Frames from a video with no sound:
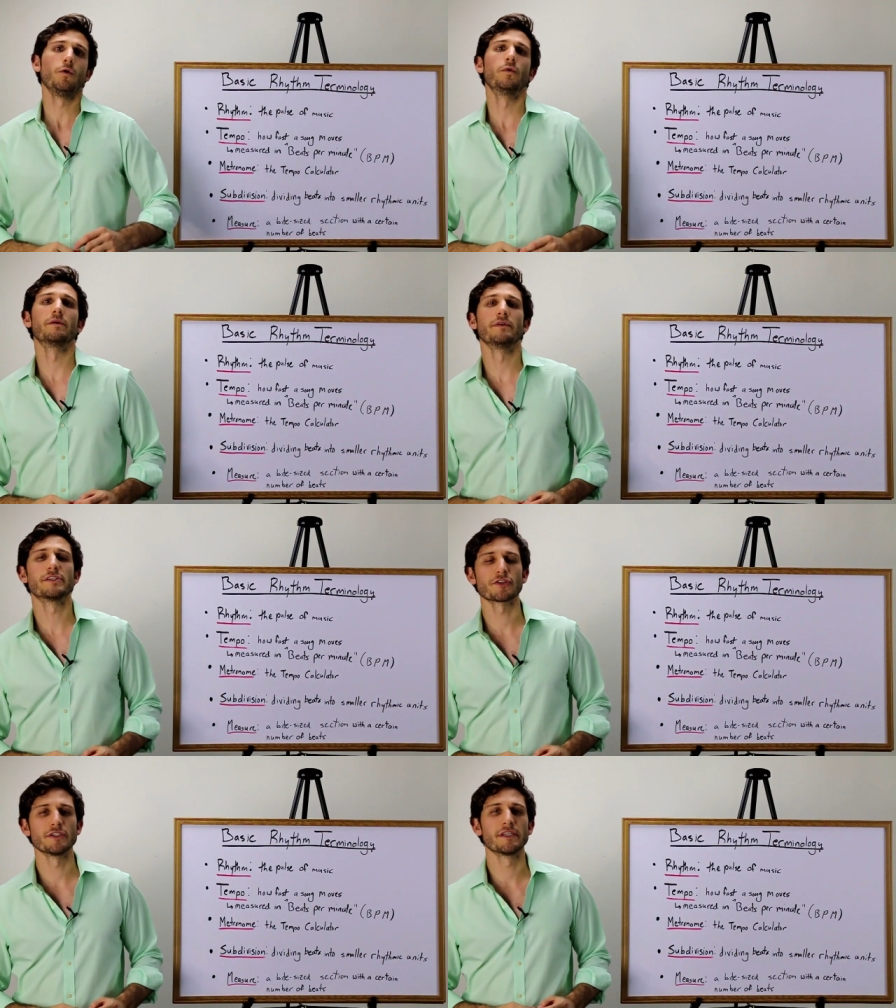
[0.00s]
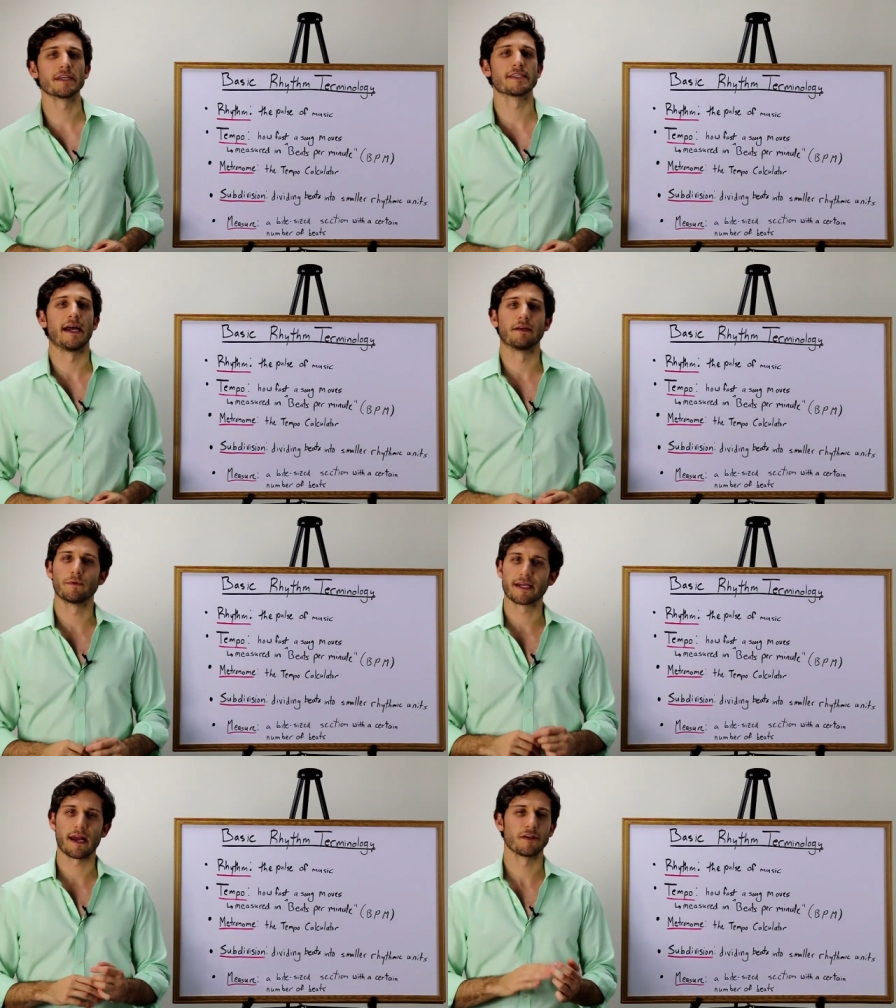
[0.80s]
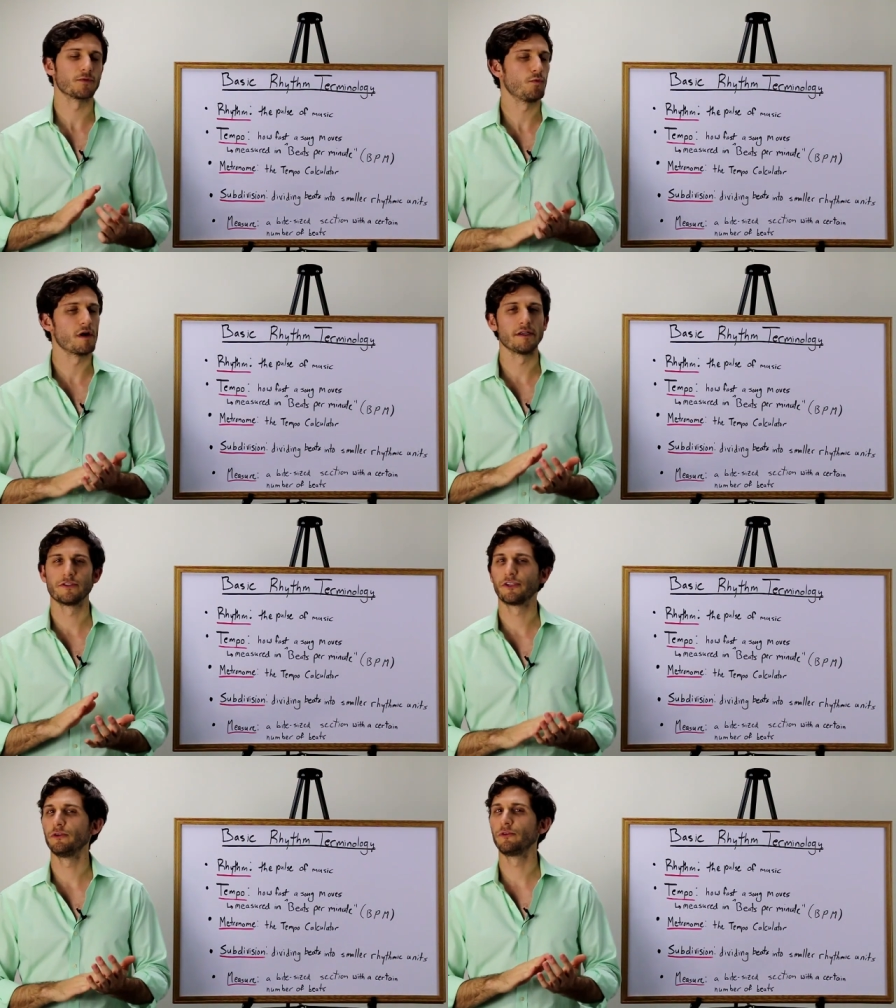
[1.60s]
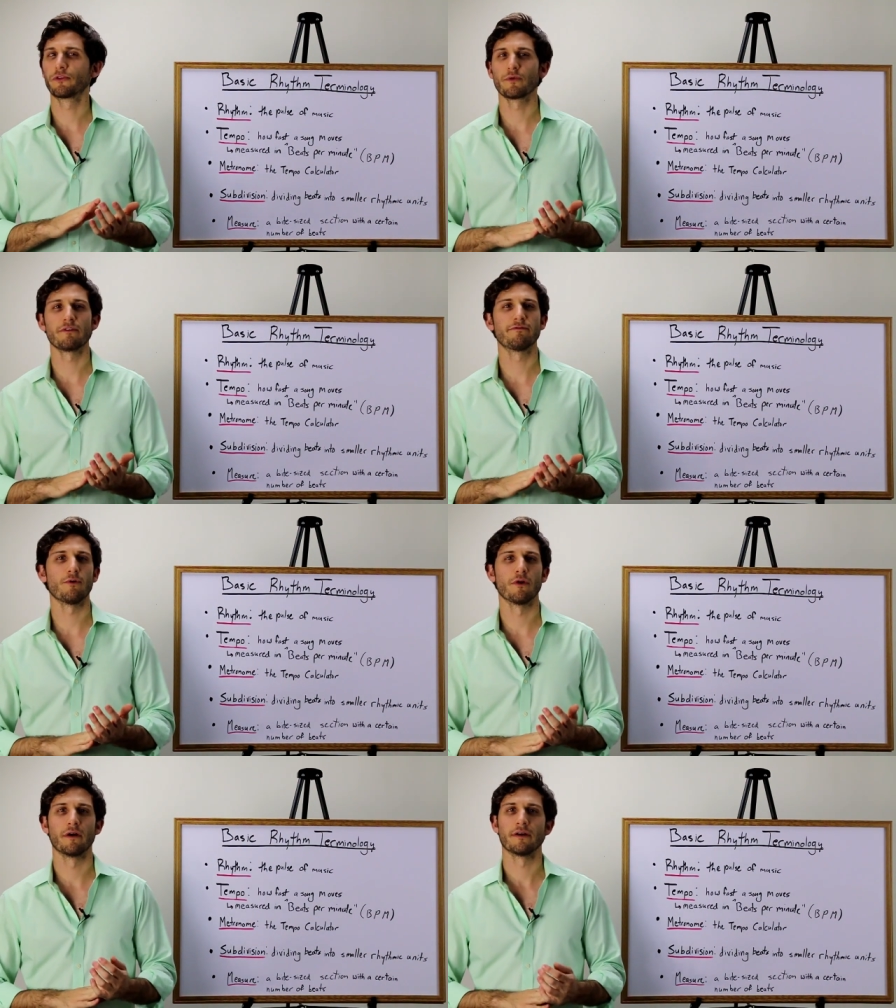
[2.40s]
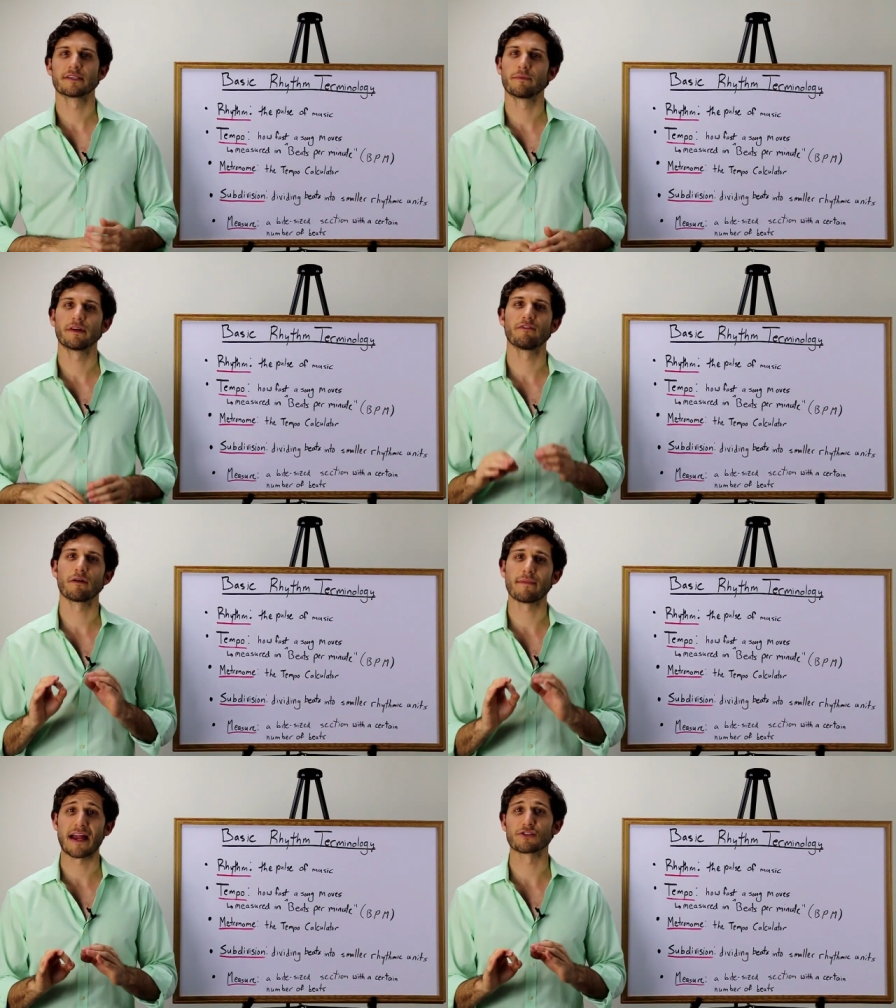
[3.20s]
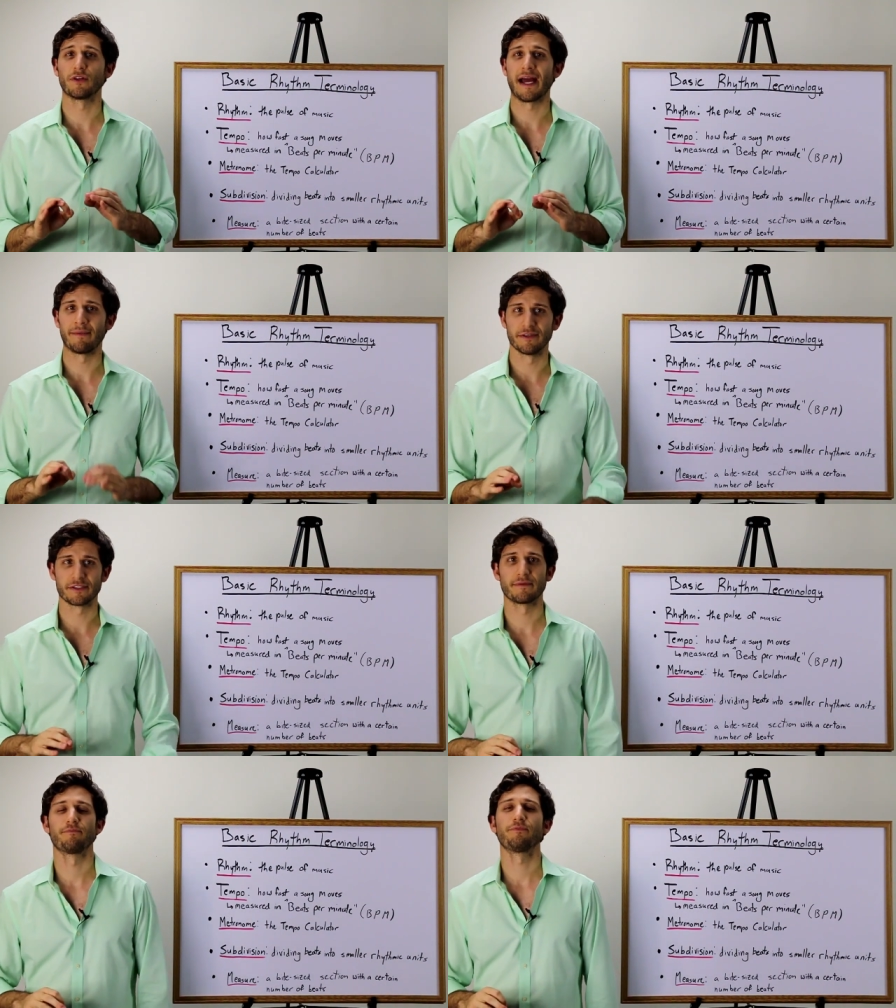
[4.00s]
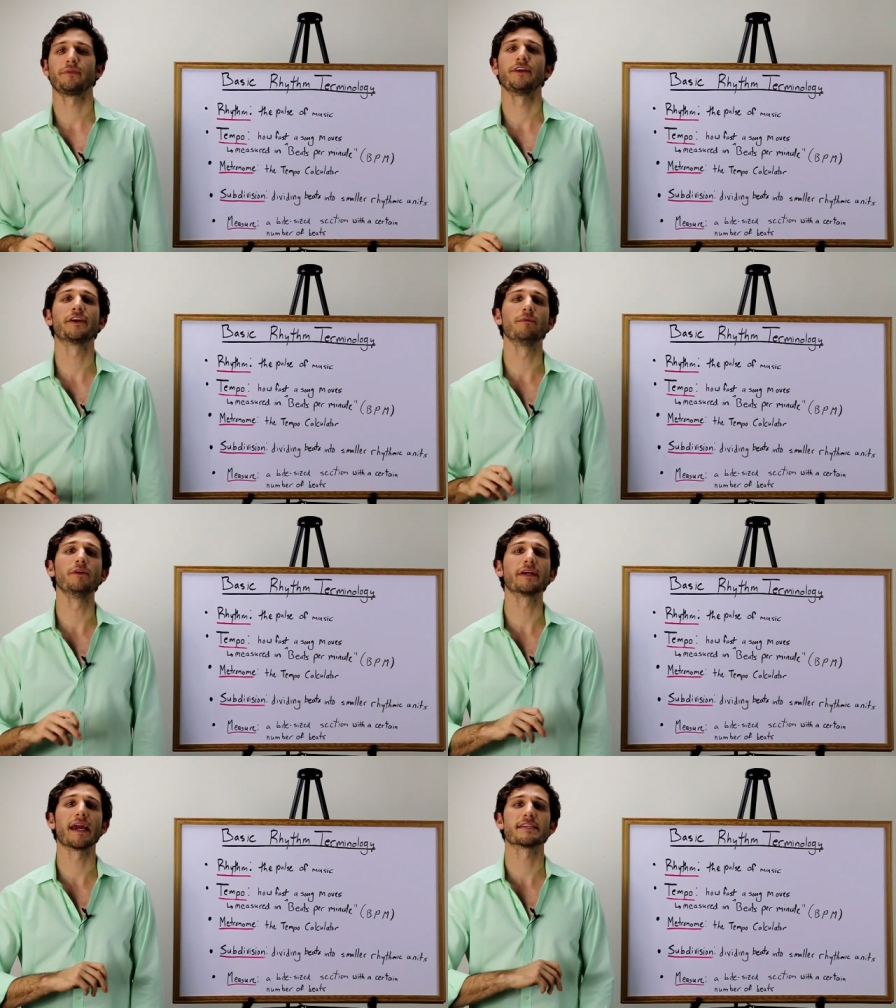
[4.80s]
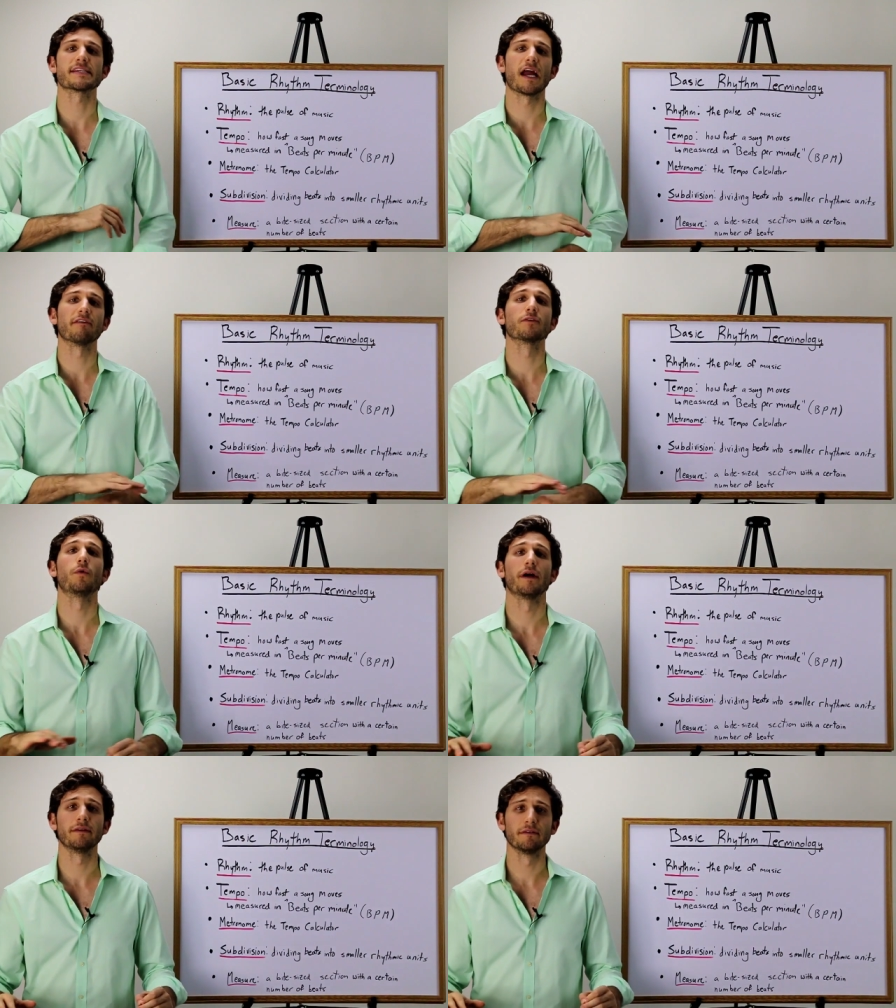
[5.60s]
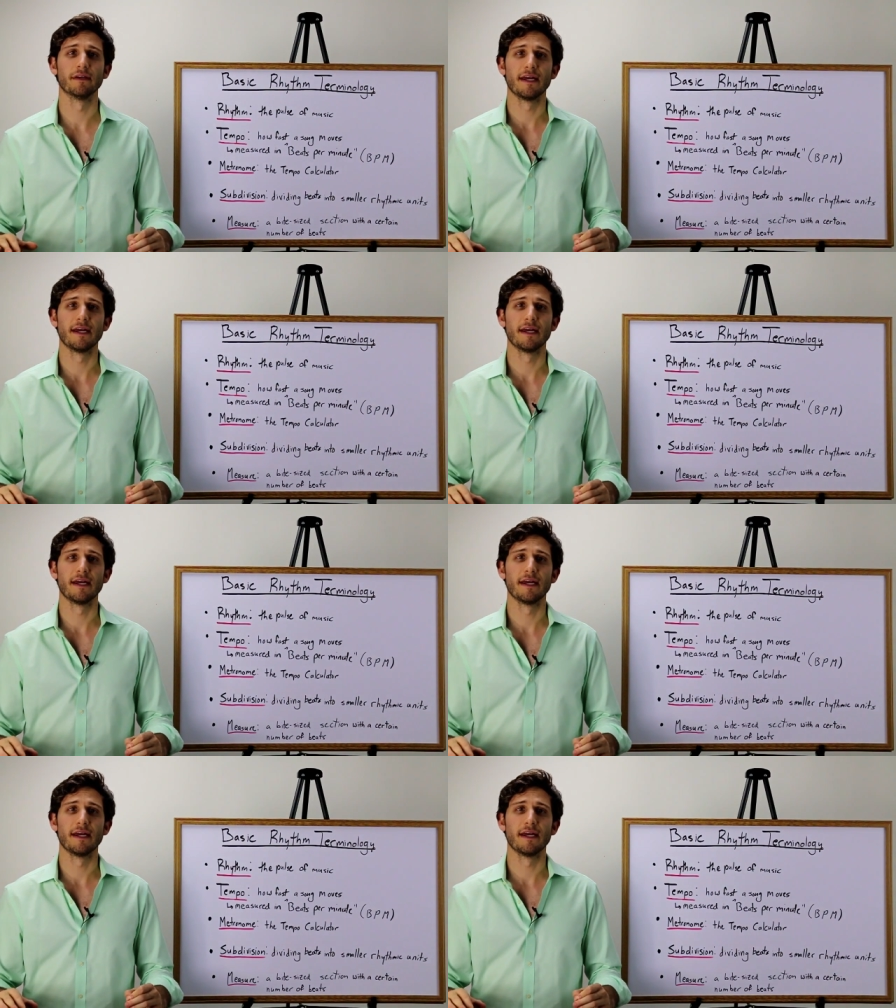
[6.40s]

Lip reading: When a musician does that, when he counts 1, 2, 3, 4, something very magical happens. He communicates to everyone